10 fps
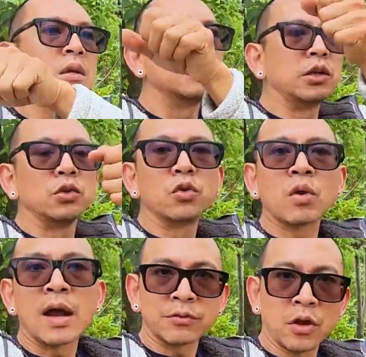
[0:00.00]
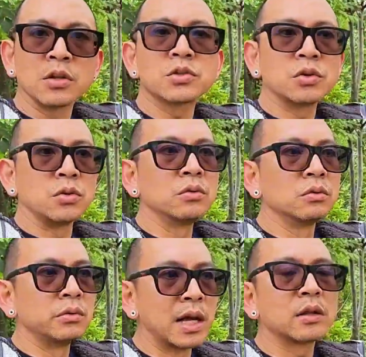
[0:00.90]
that you graft onto,
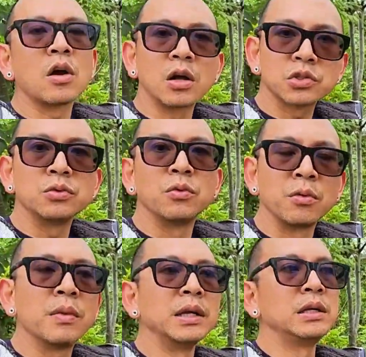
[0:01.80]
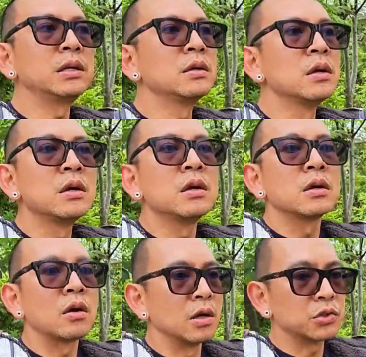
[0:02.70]
yeah, it'll cost you more money,
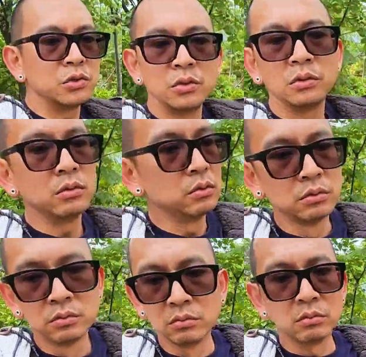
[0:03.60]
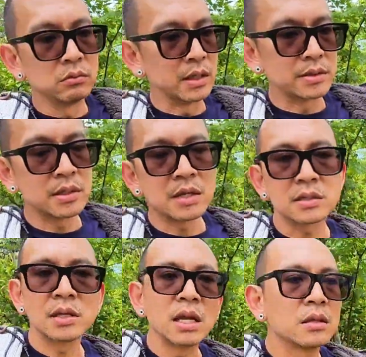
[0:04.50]
cost you what
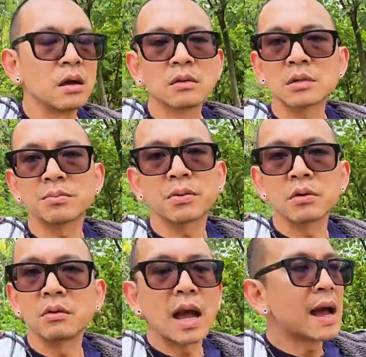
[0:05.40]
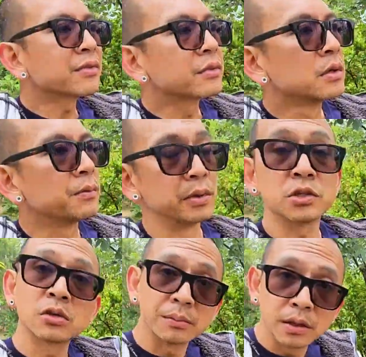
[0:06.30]
six to eight dollars per graft
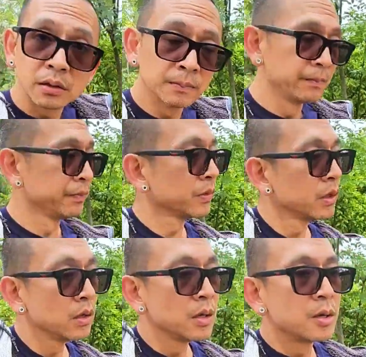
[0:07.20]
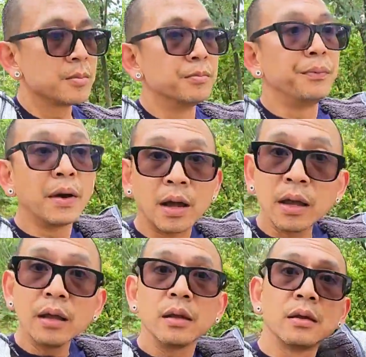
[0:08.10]
plus shipping,
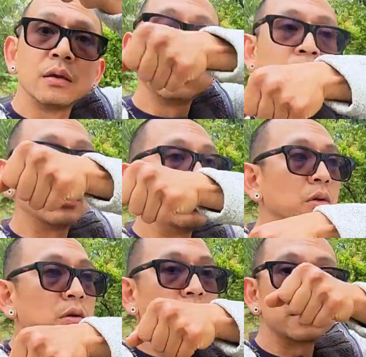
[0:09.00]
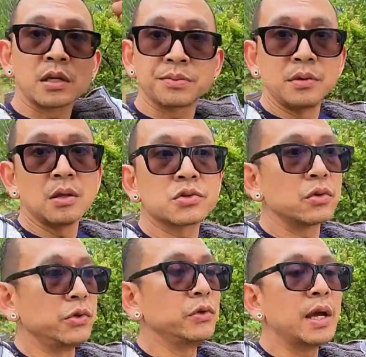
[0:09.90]
but it's
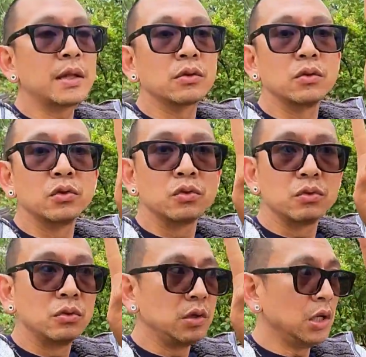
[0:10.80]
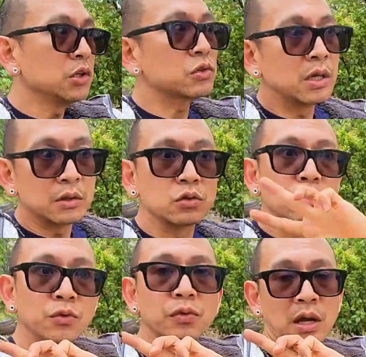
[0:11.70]
exponential. You get each get
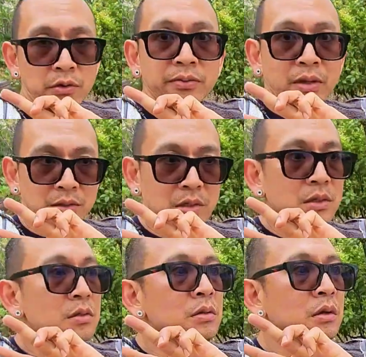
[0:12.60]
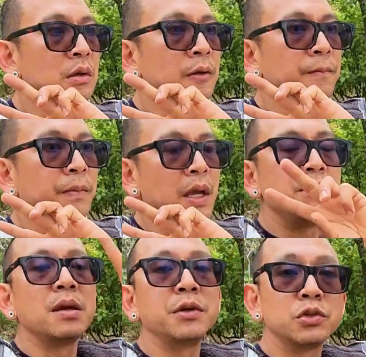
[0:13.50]
two flower flushes
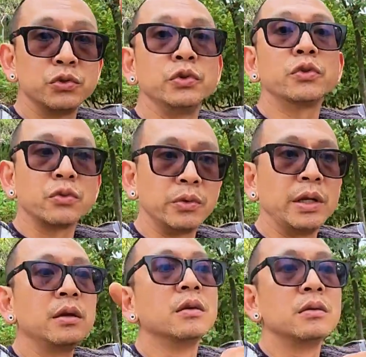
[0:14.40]
and maybe two to three